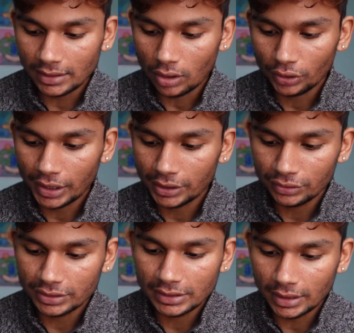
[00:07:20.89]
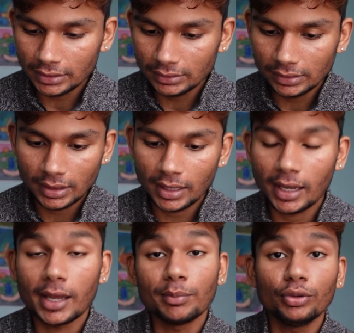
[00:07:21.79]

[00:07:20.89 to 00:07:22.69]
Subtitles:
All you got to do is done, and